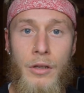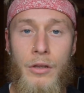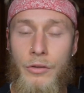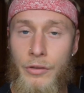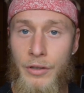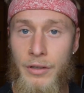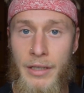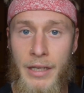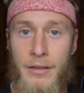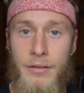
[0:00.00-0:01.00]
until the
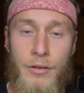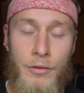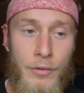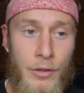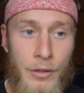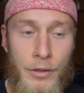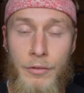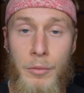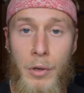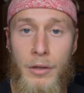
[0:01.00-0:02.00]
end of the, of
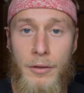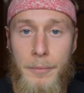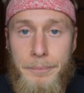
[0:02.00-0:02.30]
the month